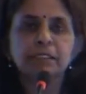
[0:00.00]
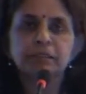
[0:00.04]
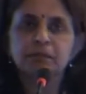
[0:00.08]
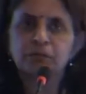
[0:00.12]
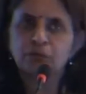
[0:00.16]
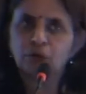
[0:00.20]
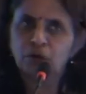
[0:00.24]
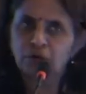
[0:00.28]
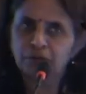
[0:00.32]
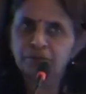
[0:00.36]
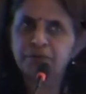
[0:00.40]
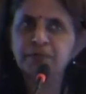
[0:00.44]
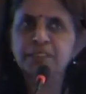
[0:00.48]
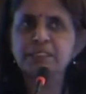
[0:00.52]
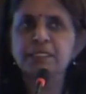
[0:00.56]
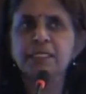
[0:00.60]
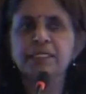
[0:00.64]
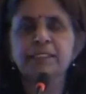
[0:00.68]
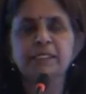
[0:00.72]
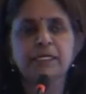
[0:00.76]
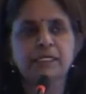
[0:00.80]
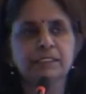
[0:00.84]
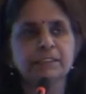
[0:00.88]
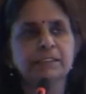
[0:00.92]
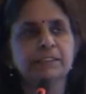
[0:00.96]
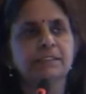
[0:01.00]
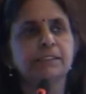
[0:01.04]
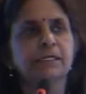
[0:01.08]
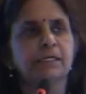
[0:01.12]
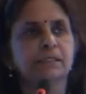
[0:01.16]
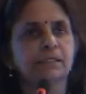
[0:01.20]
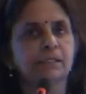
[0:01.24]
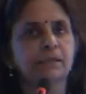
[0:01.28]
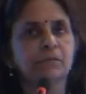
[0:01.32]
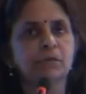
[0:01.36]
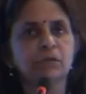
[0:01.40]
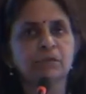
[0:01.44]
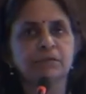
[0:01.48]
Obviously there is a certain
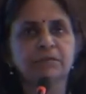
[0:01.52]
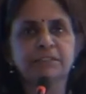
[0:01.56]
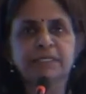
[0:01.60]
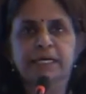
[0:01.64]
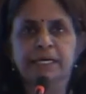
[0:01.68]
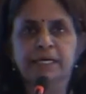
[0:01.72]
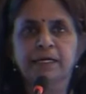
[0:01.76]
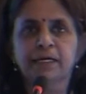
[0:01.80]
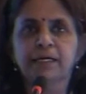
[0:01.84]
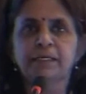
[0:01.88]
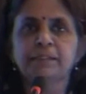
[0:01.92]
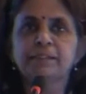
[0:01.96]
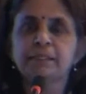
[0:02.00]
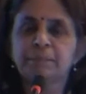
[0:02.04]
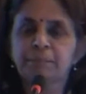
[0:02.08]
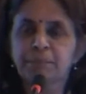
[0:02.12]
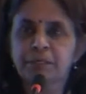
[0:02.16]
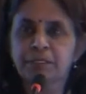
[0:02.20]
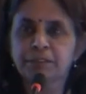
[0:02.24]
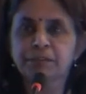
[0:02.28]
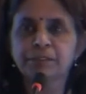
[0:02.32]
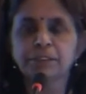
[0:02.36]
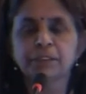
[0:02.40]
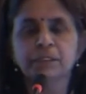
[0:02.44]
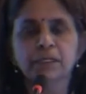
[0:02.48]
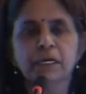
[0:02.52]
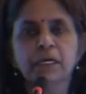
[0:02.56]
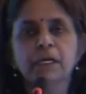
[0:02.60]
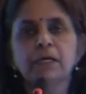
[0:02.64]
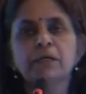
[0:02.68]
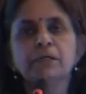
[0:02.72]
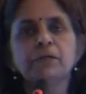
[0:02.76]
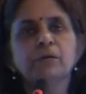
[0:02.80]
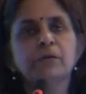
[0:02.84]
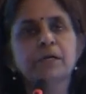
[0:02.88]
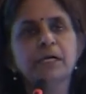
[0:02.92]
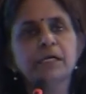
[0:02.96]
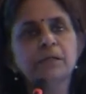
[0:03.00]
amount of secondary separation.
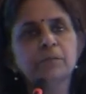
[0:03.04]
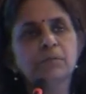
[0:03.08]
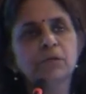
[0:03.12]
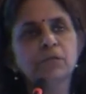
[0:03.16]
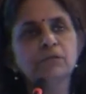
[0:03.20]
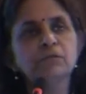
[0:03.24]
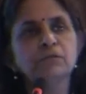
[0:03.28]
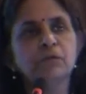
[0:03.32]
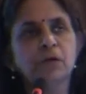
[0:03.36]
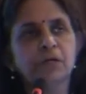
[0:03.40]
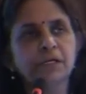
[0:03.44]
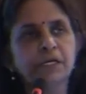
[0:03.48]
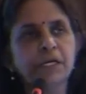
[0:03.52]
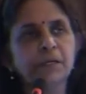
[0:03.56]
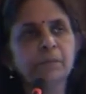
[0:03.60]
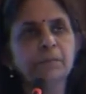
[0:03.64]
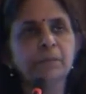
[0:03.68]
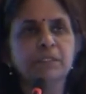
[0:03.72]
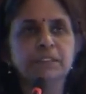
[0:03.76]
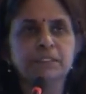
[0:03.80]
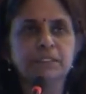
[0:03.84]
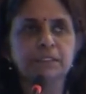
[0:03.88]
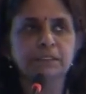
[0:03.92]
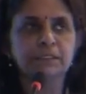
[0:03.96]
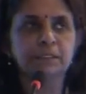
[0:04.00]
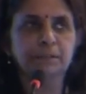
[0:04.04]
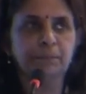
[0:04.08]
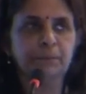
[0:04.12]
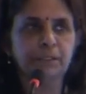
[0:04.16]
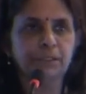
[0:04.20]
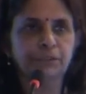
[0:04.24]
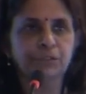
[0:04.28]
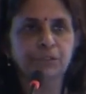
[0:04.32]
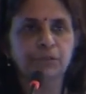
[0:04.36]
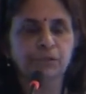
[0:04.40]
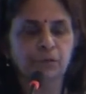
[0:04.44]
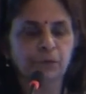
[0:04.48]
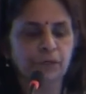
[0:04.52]
You get about 40%
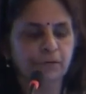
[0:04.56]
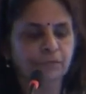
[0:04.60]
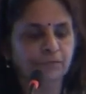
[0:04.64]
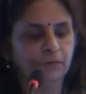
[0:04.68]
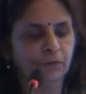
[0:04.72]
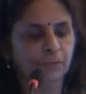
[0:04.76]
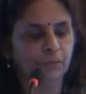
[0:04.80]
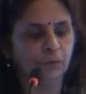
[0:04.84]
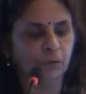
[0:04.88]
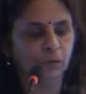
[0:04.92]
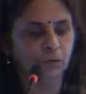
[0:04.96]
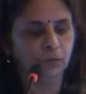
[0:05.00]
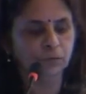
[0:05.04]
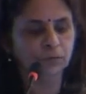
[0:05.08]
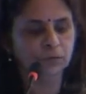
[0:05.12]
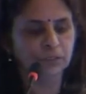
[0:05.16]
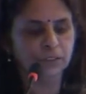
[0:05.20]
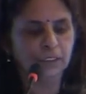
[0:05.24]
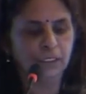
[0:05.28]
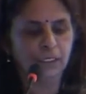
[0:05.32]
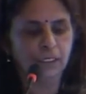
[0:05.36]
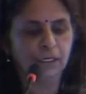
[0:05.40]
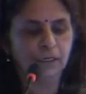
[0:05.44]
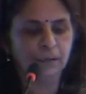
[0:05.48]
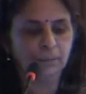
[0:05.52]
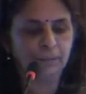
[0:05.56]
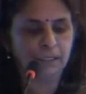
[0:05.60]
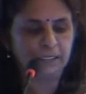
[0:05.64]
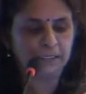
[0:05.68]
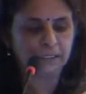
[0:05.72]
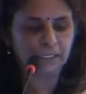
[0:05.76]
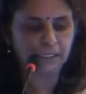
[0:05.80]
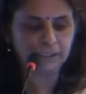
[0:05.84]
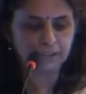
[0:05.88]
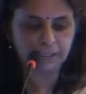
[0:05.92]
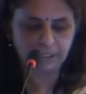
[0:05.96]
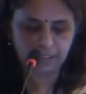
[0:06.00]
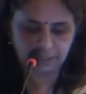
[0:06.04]
separation only from homes, but
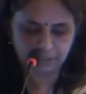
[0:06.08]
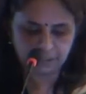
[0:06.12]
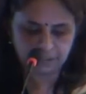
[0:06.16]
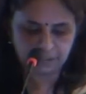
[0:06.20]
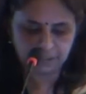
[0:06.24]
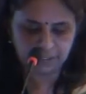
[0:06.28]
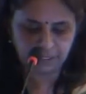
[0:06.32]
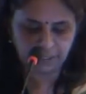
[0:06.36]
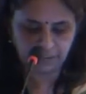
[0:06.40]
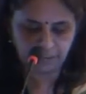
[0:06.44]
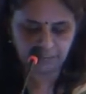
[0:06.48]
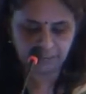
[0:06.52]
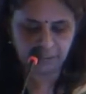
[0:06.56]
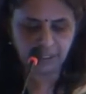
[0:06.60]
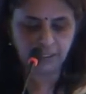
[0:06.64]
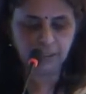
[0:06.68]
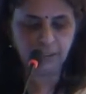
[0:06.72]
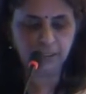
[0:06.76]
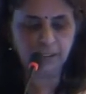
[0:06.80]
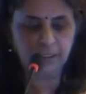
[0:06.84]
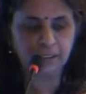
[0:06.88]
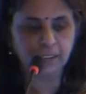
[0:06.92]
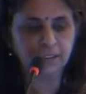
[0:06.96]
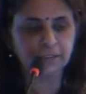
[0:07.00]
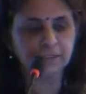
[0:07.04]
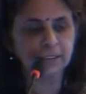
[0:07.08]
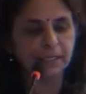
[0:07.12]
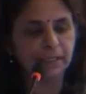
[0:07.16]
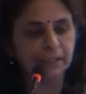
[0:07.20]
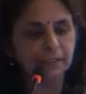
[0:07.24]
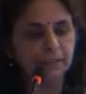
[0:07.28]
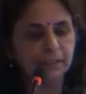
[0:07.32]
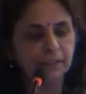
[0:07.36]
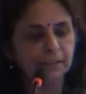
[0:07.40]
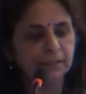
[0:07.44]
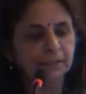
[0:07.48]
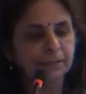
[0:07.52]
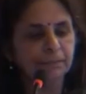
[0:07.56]
then the rest can be
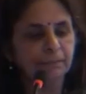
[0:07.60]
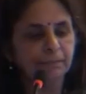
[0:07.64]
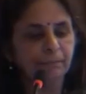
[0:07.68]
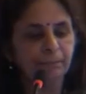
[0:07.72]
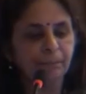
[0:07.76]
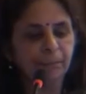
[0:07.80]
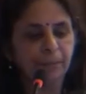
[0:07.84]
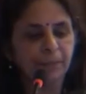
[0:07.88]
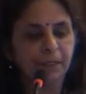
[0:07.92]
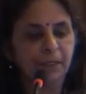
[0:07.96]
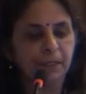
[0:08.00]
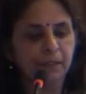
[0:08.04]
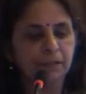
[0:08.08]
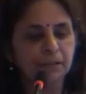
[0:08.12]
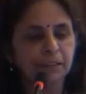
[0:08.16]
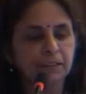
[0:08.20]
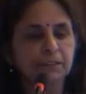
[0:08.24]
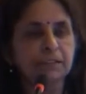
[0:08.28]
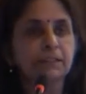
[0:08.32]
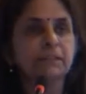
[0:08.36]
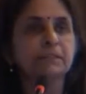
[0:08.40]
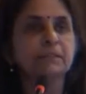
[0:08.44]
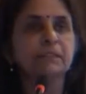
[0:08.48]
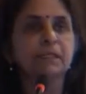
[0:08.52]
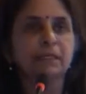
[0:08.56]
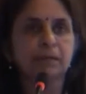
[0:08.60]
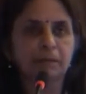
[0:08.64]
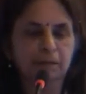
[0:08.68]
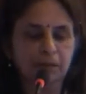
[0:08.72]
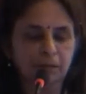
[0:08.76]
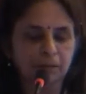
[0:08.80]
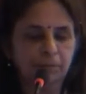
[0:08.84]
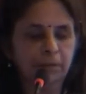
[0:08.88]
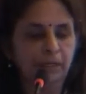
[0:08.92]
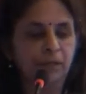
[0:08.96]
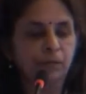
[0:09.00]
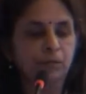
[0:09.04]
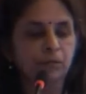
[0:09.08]
recycled. This is
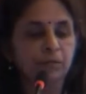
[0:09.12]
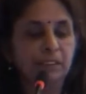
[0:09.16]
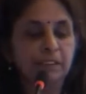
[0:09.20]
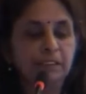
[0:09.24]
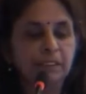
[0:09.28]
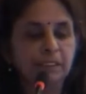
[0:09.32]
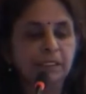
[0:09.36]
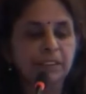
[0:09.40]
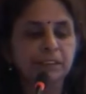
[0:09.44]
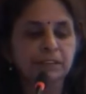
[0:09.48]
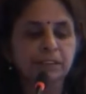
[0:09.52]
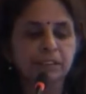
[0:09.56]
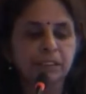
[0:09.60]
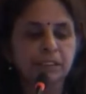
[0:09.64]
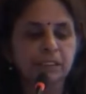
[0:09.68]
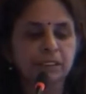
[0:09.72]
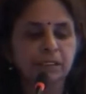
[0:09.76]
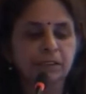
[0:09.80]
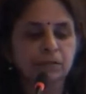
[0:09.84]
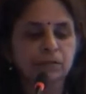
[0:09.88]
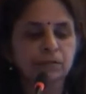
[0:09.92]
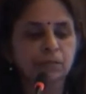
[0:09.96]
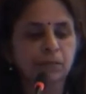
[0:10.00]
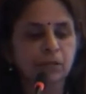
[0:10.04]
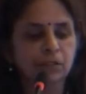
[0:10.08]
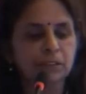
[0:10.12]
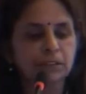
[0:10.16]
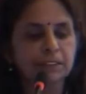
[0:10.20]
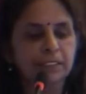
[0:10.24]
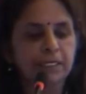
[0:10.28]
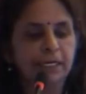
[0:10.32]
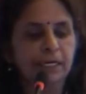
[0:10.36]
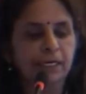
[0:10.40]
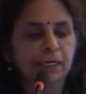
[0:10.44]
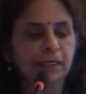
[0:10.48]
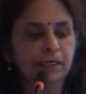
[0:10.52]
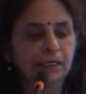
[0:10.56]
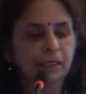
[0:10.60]
biomethanation in a small
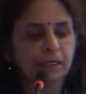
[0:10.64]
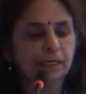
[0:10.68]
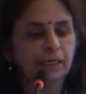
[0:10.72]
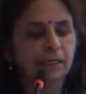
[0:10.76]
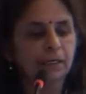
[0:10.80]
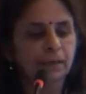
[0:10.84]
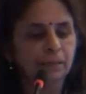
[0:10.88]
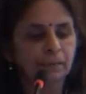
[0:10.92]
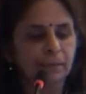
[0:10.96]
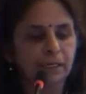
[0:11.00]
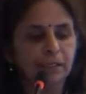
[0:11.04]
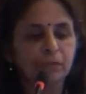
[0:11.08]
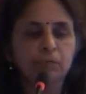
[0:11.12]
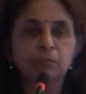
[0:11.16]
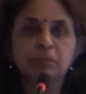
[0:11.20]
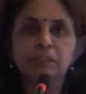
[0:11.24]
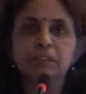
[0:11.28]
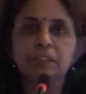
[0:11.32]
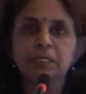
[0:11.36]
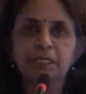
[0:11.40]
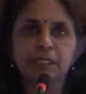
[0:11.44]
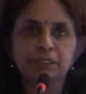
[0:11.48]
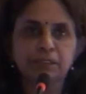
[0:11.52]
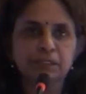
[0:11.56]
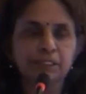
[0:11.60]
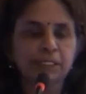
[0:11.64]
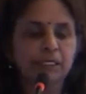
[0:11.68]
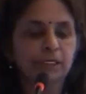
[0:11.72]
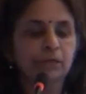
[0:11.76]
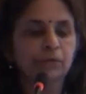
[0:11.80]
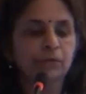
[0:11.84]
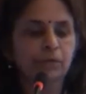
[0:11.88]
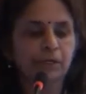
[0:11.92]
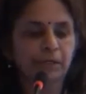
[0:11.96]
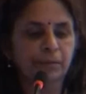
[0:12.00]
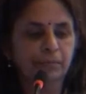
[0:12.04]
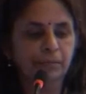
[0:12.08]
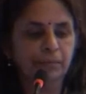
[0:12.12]
scale, biomethanation at
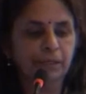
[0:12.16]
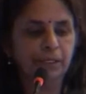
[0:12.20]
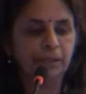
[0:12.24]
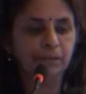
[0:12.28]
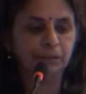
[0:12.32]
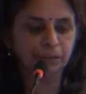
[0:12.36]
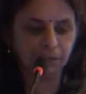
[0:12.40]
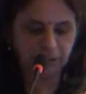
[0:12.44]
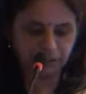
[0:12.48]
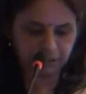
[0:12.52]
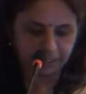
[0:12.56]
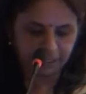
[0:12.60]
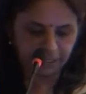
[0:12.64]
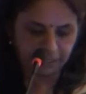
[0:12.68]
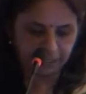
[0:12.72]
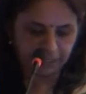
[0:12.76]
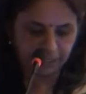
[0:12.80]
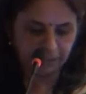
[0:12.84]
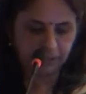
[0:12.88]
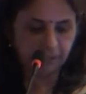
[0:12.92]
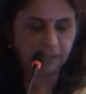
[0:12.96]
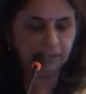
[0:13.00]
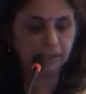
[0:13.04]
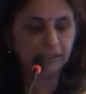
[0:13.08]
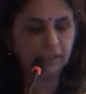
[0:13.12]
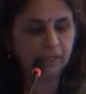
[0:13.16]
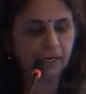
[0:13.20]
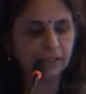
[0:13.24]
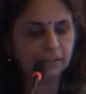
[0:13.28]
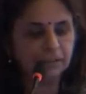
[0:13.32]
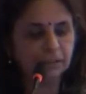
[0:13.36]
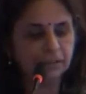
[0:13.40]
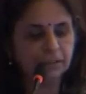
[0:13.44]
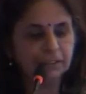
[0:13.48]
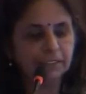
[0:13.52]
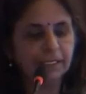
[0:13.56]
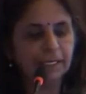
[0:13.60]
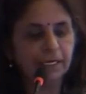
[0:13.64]
Coimbatore in Chennai in a larger
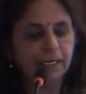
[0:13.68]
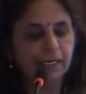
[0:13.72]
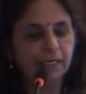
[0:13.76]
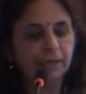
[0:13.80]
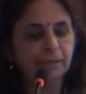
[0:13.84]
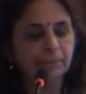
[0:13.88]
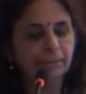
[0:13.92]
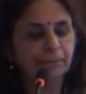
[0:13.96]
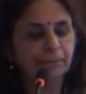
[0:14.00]
scale.